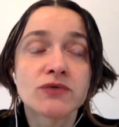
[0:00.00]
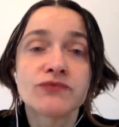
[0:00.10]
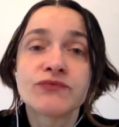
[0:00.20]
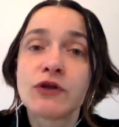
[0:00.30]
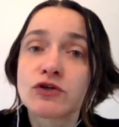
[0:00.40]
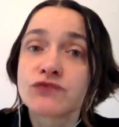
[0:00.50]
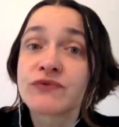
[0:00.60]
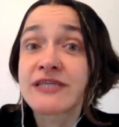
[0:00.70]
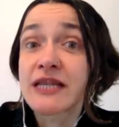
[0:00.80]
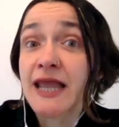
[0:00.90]
philosophy
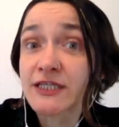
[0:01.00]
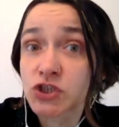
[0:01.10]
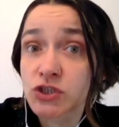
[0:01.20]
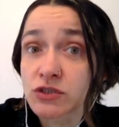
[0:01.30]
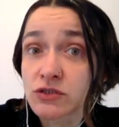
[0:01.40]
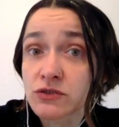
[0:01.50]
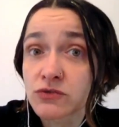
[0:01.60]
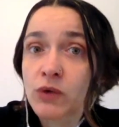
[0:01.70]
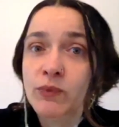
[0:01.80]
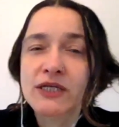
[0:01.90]
as a lecture
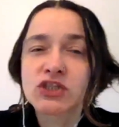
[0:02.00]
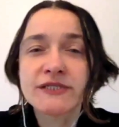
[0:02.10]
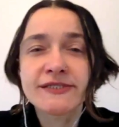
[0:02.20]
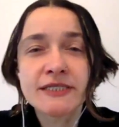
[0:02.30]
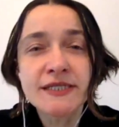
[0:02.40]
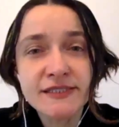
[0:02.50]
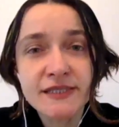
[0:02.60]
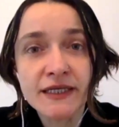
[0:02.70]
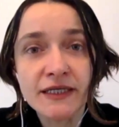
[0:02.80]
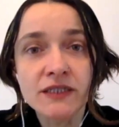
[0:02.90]
where we are just
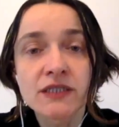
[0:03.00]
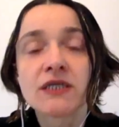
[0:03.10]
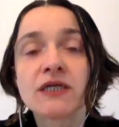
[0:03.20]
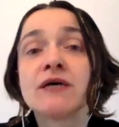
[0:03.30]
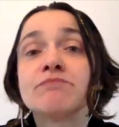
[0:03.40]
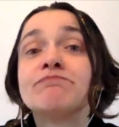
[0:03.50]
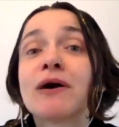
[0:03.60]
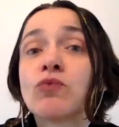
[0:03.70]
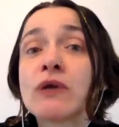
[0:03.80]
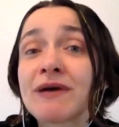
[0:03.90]
listening,
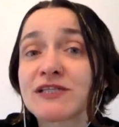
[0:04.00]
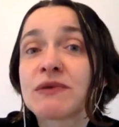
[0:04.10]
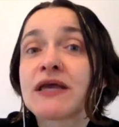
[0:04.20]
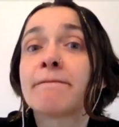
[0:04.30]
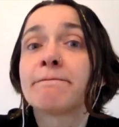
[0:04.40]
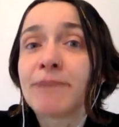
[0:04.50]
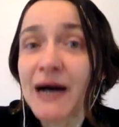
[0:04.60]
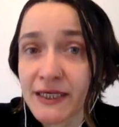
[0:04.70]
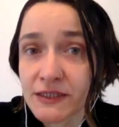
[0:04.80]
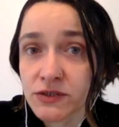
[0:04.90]
but we must become
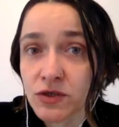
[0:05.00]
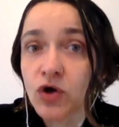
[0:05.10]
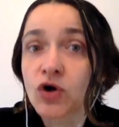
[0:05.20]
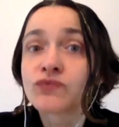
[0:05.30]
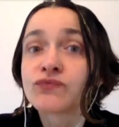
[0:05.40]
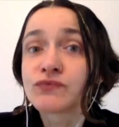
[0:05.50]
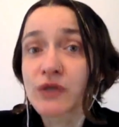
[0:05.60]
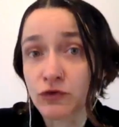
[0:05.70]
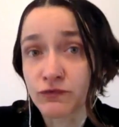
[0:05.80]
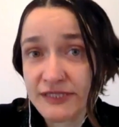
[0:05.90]
part of the
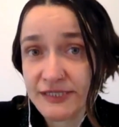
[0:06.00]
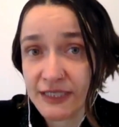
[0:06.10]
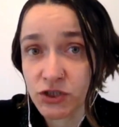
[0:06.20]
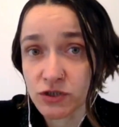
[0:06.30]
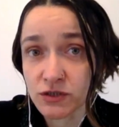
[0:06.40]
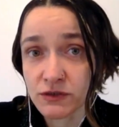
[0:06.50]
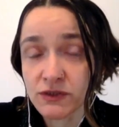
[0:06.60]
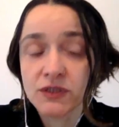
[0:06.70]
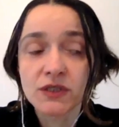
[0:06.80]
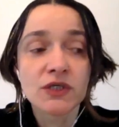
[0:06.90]
conversation.
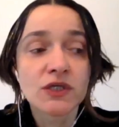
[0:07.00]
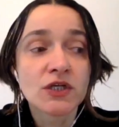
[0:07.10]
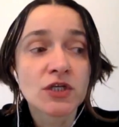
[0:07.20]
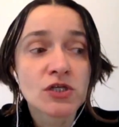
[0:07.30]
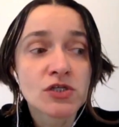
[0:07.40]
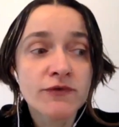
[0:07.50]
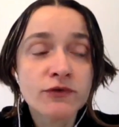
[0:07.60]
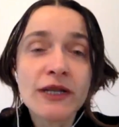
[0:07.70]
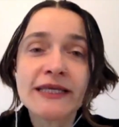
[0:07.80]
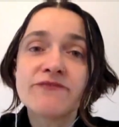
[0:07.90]
So I would
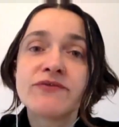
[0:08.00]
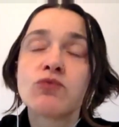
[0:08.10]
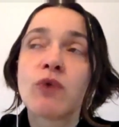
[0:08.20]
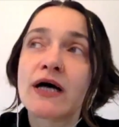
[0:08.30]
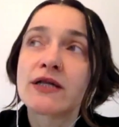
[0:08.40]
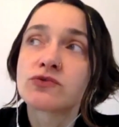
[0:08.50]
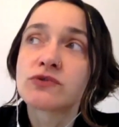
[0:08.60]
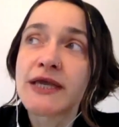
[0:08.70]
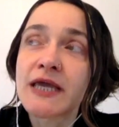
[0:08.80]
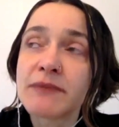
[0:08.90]
like everyone to
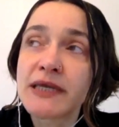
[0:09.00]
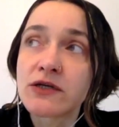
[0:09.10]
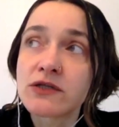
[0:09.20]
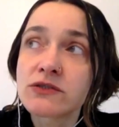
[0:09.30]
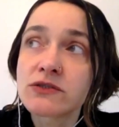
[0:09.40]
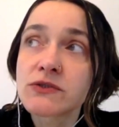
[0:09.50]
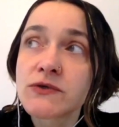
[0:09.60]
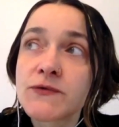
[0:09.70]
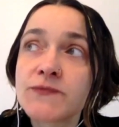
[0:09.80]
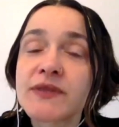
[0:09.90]
take a minute
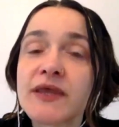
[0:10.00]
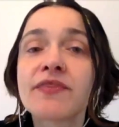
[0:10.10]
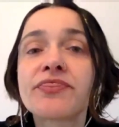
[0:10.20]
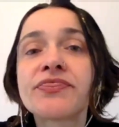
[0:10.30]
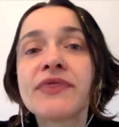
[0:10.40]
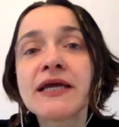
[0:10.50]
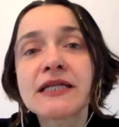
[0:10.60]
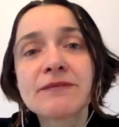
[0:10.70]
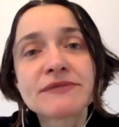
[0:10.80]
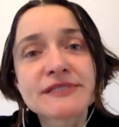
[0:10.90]
and think
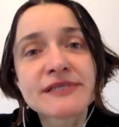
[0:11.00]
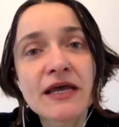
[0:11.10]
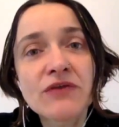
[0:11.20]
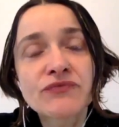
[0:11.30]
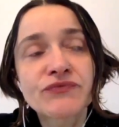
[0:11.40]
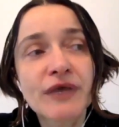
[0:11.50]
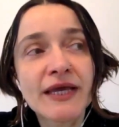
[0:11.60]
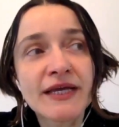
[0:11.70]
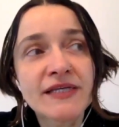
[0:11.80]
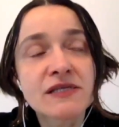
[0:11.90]
themselves
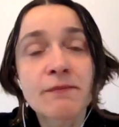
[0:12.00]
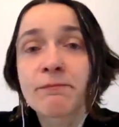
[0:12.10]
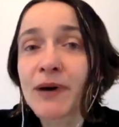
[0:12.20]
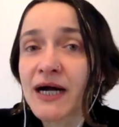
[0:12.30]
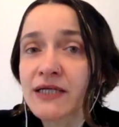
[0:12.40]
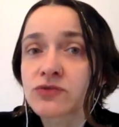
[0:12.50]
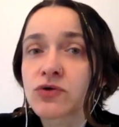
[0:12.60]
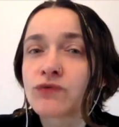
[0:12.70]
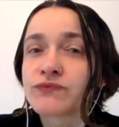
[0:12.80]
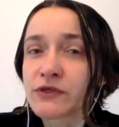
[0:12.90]
as part
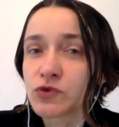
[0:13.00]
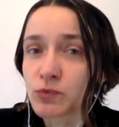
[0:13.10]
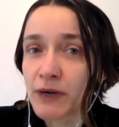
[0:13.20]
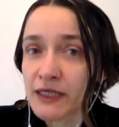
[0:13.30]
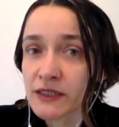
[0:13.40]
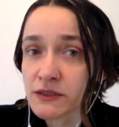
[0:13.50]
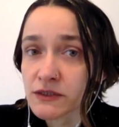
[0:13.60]
of the human,